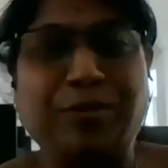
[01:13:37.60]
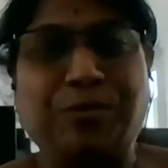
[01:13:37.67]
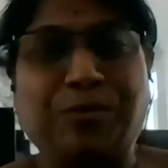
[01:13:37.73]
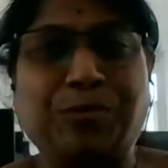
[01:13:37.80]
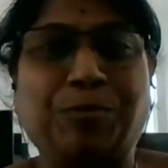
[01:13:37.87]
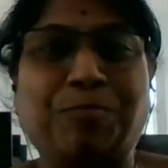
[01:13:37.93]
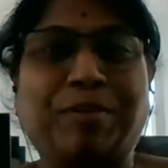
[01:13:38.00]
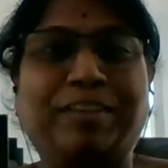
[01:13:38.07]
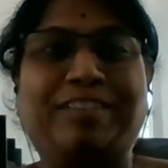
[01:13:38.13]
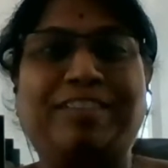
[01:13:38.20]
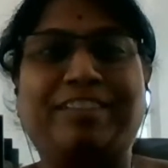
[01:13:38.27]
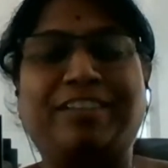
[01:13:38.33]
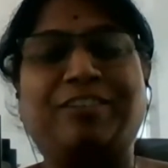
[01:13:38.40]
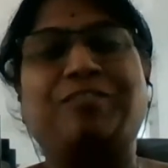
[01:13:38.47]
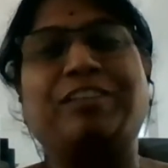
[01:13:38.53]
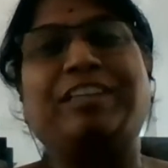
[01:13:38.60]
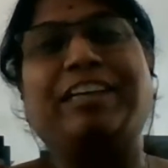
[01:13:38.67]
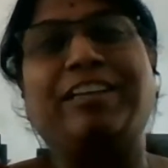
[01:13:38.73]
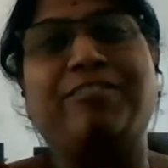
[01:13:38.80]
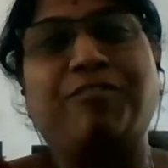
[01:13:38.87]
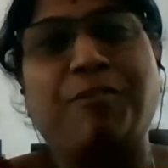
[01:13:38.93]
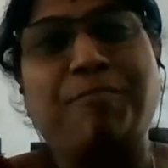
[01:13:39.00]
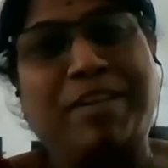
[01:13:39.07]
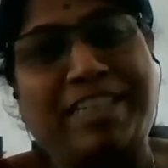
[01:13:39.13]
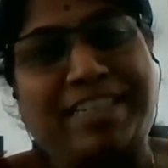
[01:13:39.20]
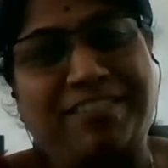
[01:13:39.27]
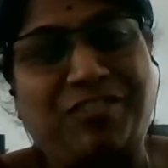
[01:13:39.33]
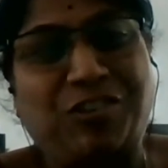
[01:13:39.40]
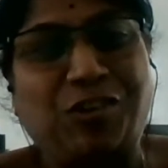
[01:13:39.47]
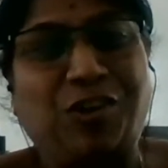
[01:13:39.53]
you so much, sir, for the
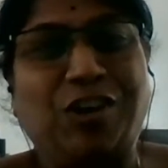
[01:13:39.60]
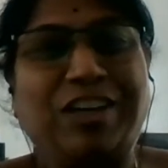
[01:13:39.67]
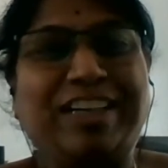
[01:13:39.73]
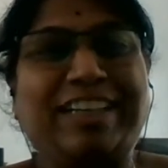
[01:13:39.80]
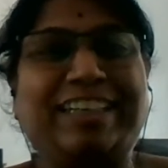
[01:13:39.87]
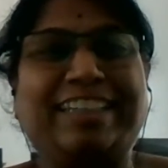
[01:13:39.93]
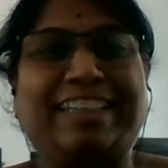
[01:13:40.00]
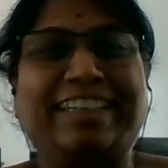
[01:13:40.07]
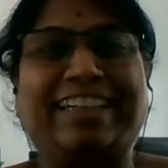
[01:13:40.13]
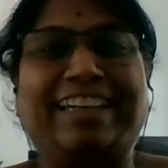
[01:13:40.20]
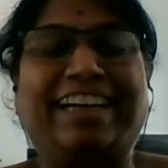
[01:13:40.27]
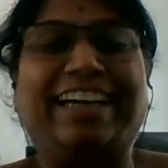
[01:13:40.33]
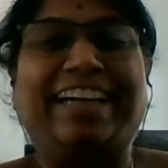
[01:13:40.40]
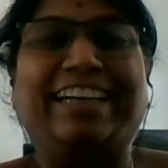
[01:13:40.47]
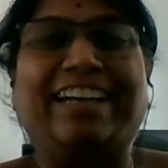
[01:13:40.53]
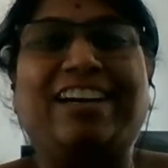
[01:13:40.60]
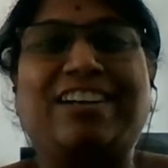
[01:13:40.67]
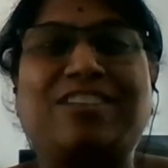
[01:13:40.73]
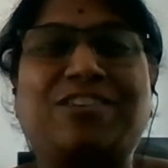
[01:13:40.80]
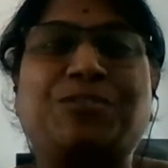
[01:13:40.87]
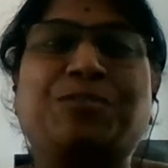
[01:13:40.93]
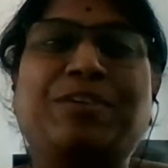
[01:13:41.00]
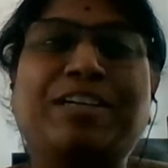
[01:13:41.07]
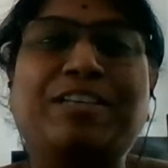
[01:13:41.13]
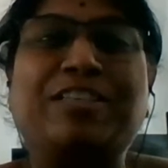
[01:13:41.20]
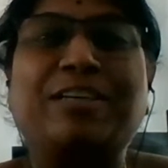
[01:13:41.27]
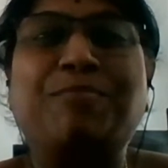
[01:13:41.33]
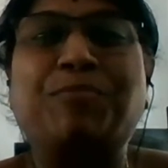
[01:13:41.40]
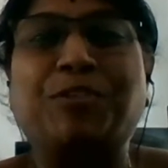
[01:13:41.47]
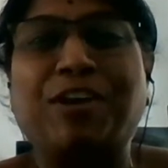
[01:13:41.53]
informative talk. And our students
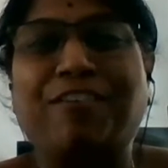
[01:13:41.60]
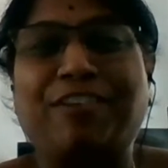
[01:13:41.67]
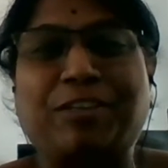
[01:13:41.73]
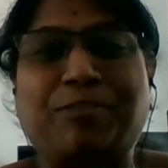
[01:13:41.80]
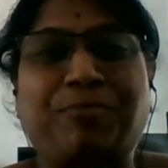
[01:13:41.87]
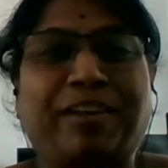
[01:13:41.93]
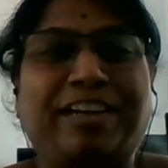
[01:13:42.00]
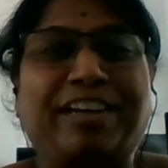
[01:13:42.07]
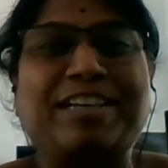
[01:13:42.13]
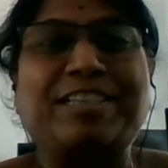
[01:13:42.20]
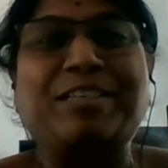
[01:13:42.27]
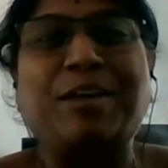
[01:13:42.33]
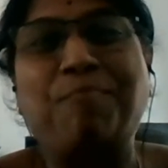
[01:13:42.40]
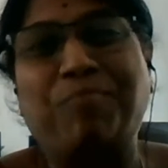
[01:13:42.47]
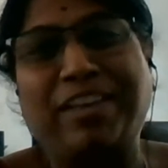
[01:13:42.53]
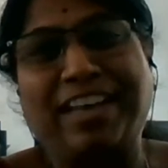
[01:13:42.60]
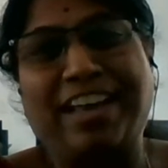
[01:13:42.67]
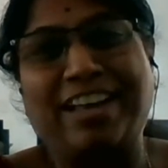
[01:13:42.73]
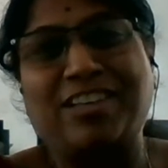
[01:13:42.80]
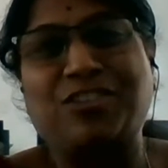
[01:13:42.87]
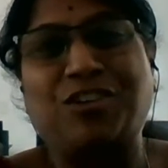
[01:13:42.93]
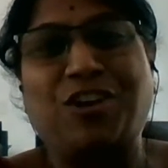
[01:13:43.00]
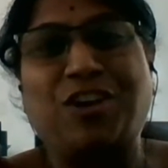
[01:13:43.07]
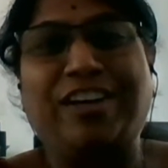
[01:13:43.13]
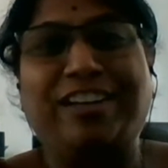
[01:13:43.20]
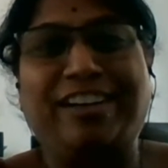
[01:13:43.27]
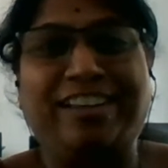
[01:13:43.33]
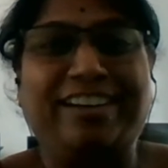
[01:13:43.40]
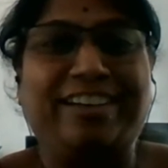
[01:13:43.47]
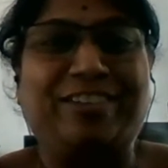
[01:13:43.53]
seem to have experienced something
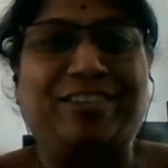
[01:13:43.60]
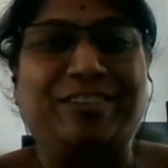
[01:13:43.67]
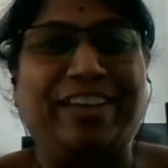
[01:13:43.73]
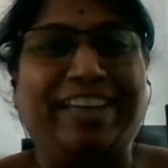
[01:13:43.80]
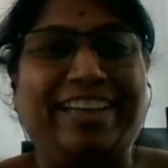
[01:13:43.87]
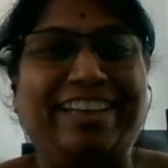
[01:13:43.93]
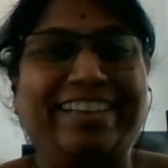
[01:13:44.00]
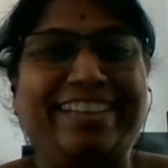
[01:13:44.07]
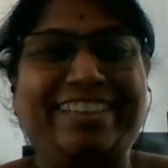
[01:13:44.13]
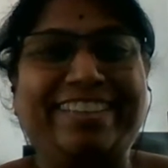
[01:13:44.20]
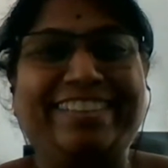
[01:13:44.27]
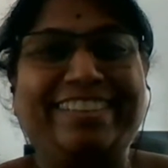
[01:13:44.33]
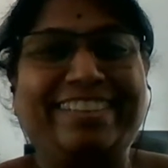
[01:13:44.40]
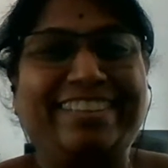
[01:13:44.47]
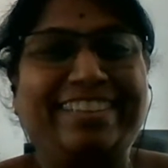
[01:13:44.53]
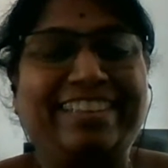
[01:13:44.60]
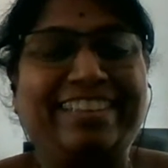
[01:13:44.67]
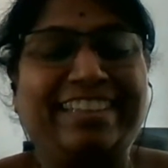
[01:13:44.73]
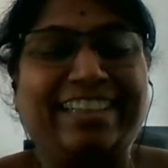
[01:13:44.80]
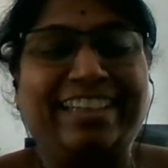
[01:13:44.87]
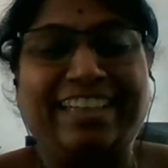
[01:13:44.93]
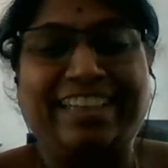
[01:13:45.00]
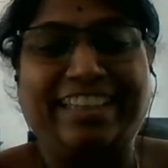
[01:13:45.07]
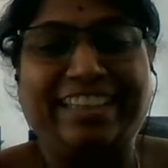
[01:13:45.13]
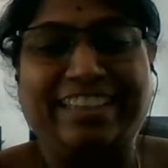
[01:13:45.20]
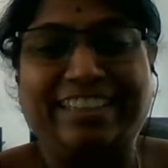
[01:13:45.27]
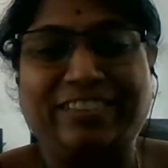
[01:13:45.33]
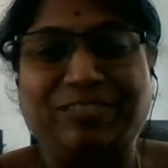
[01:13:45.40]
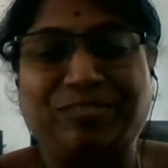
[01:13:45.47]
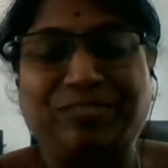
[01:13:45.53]
extraordinary today.
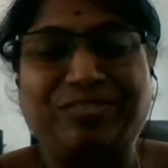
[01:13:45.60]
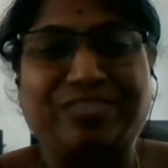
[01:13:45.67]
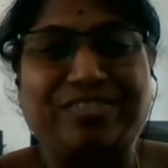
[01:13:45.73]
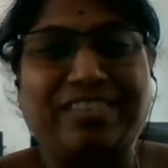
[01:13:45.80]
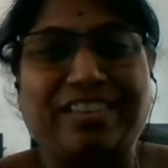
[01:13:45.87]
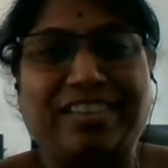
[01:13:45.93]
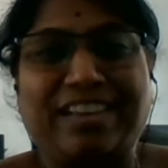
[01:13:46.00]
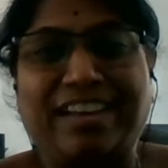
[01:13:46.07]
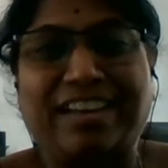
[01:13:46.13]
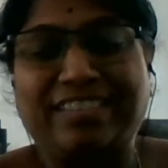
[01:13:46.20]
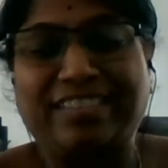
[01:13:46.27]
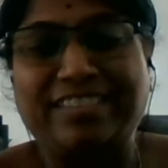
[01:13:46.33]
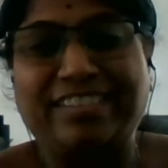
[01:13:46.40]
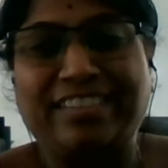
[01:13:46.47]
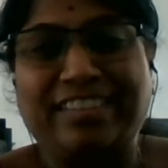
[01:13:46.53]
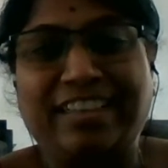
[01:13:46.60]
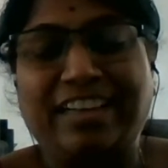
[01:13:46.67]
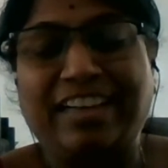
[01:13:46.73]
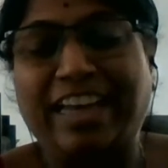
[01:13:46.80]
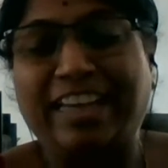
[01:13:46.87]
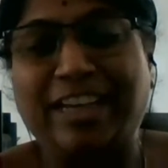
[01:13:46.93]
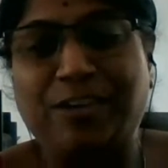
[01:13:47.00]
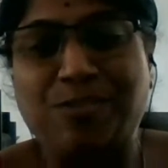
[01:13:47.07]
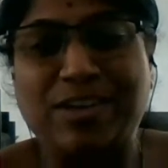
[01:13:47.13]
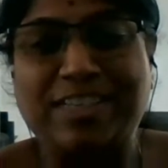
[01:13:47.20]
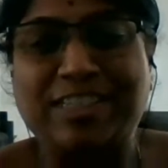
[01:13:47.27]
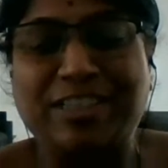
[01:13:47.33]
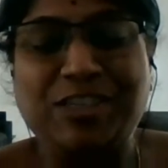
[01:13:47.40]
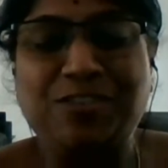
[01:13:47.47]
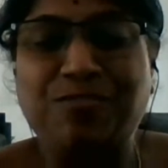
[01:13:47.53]
Yeah. Any
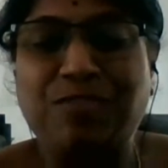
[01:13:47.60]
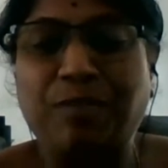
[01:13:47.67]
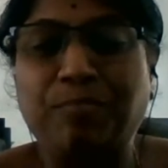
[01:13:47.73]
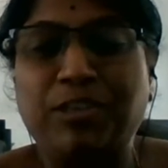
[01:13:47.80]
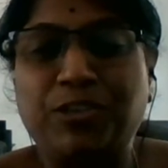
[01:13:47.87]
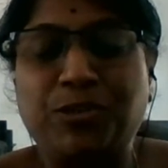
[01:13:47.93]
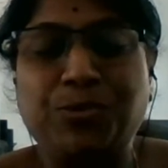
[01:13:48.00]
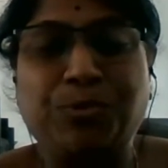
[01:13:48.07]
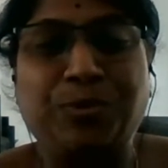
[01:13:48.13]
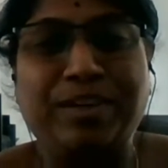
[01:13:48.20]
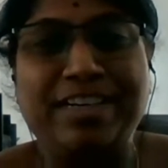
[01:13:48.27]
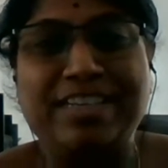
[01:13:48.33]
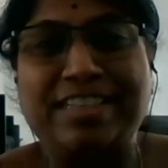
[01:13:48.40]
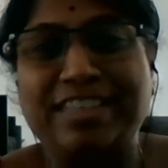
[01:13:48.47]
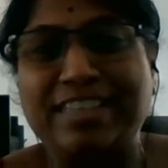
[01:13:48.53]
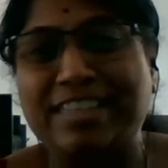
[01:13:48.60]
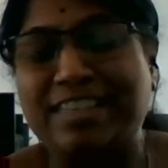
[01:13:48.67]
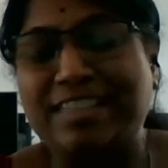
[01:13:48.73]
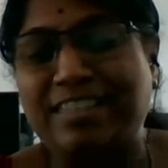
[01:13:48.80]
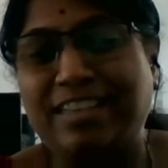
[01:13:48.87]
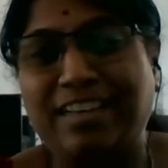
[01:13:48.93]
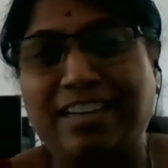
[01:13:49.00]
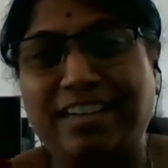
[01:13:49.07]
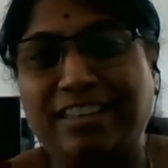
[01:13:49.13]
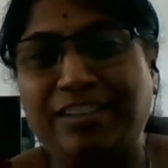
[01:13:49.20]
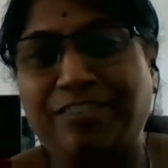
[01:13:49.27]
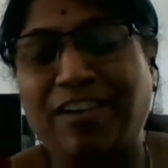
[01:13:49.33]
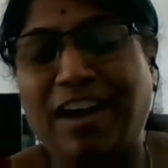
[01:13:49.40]
questions from the students and the